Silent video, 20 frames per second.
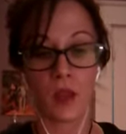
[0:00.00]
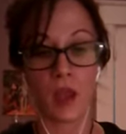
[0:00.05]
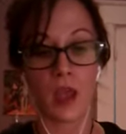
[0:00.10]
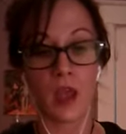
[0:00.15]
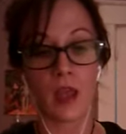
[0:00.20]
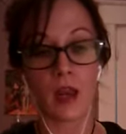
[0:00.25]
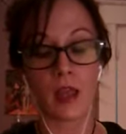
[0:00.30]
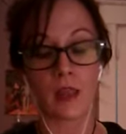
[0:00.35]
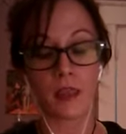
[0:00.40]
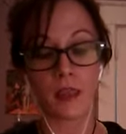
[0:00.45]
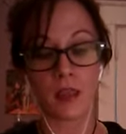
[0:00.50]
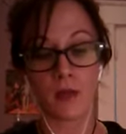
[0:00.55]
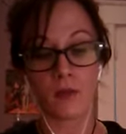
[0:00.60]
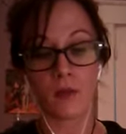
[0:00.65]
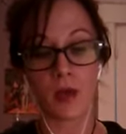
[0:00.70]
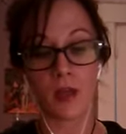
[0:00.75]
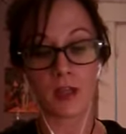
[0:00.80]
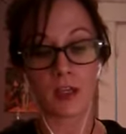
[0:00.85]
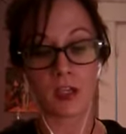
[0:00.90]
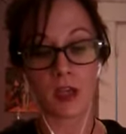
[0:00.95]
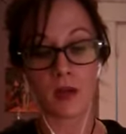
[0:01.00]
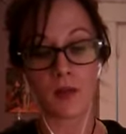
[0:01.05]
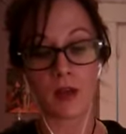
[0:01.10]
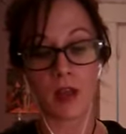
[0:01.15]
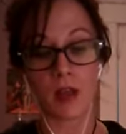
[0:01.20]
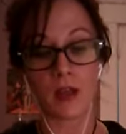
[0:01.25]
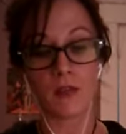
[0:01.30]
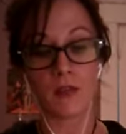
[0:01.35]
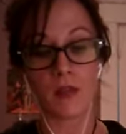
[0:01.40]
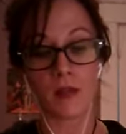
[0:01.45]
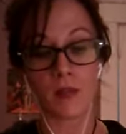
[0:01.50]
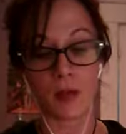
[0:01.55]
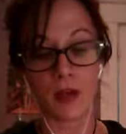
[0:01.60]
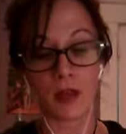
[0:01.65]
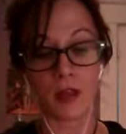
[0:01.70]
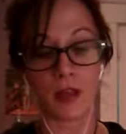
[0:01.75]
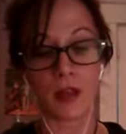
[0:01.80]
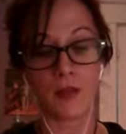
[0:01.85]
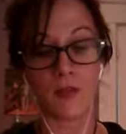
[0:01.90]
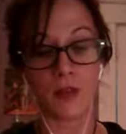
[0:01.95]
And I think my Geminis have
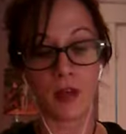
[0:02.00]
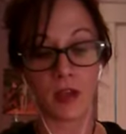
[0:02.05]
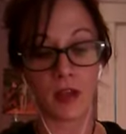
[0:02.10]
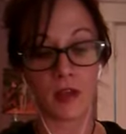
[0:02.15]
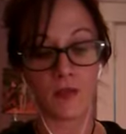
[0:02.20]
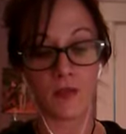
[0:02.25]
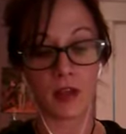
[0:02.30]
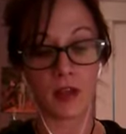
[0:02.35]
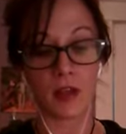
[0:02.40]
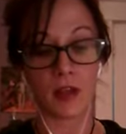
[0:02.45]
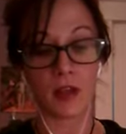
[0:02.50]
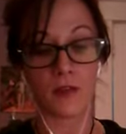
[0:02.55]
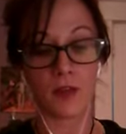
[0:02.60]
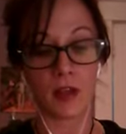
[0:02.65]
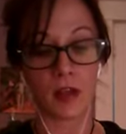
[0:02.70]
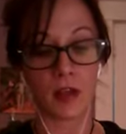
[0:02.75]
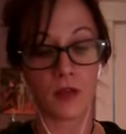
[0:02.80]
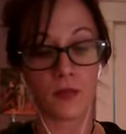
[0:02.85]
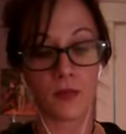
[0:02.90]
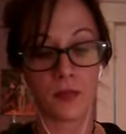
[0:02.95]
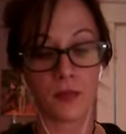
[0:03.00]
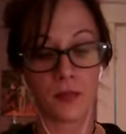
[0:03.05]
been giving, giving, giving.